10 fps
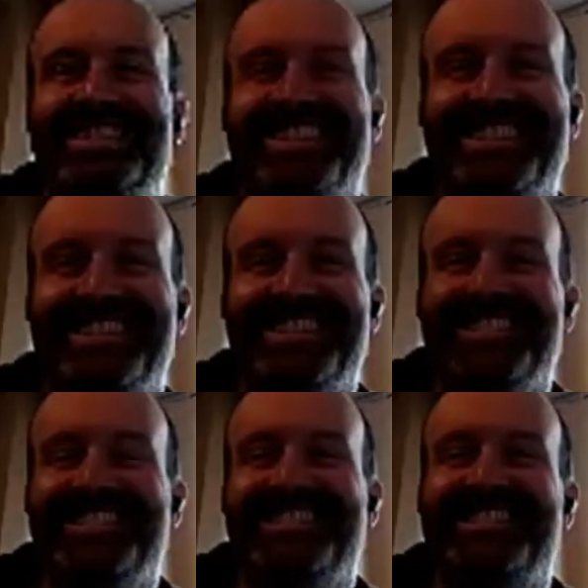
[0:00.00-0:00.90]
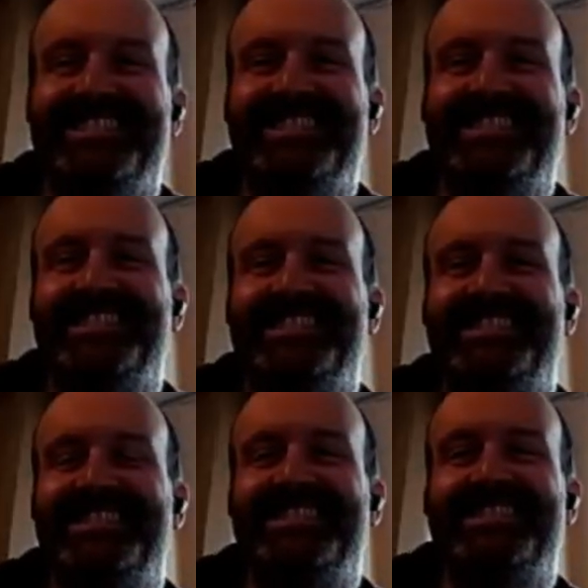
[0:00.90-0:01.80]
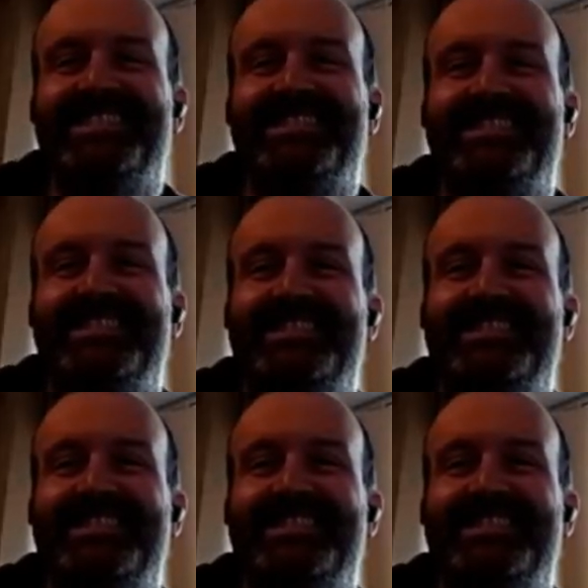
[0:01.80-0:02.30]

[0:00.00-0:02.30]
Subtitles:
not had the guts to do it. But I think one of the